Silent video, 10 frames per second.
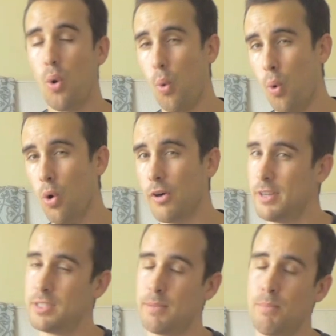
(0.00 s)
Or
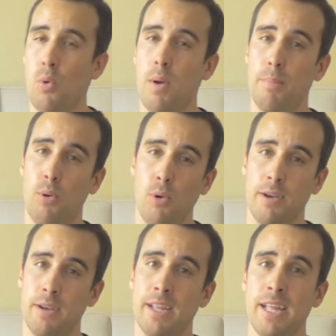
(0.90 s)
is it more
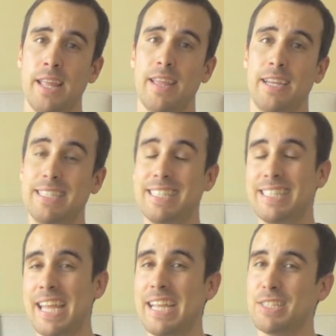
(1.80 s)
important that he
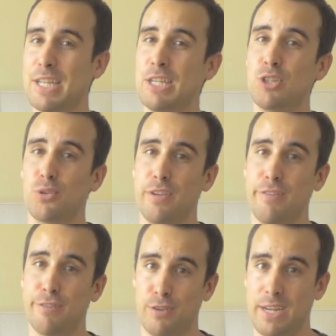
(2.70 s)
stays
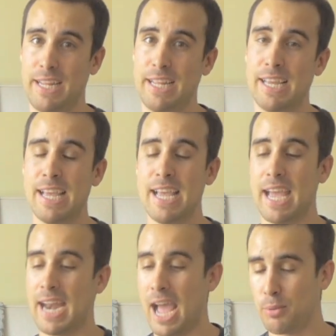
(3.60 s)
injury-free?
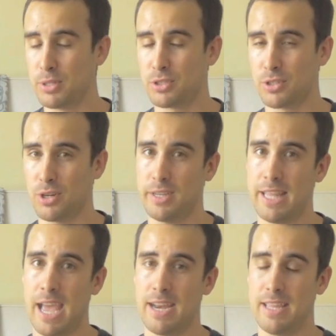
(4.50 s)
And I would assert that